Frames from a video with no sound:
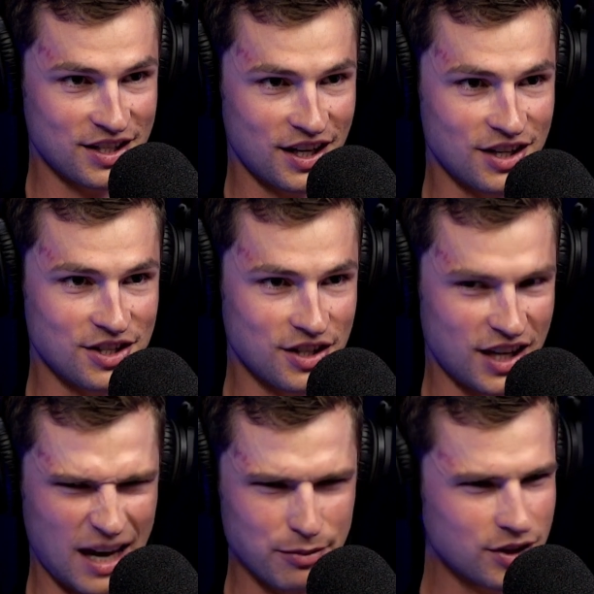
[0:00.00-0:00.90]
stage into
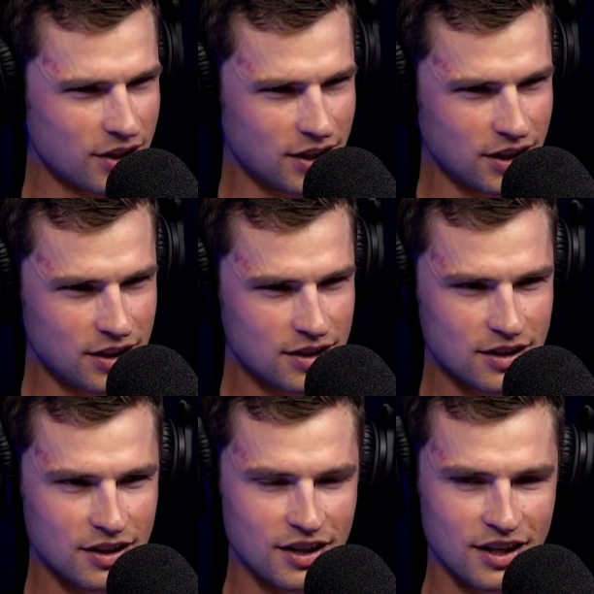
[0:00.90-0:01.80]
Campbelltown, I think it is.
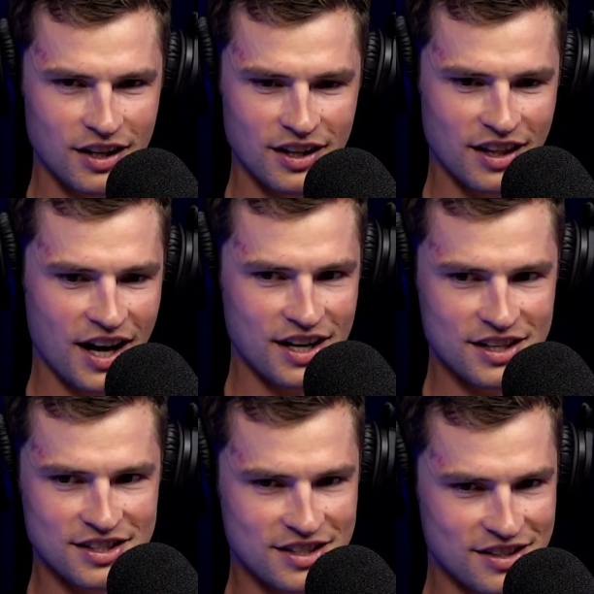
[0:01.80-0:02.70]
That
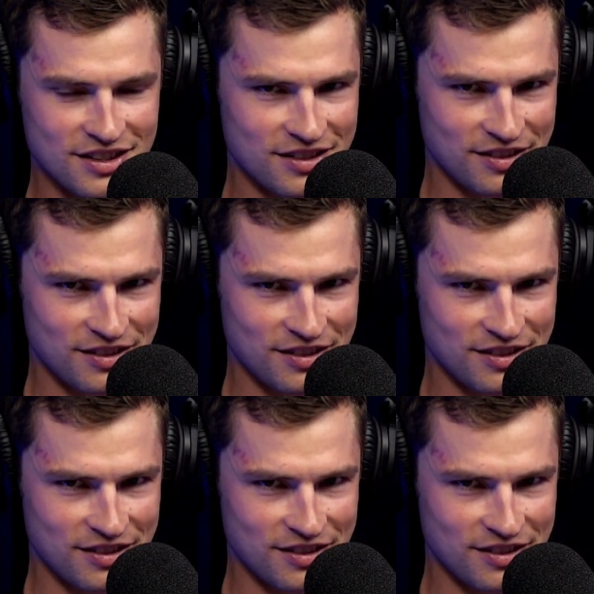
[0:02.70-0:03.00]
is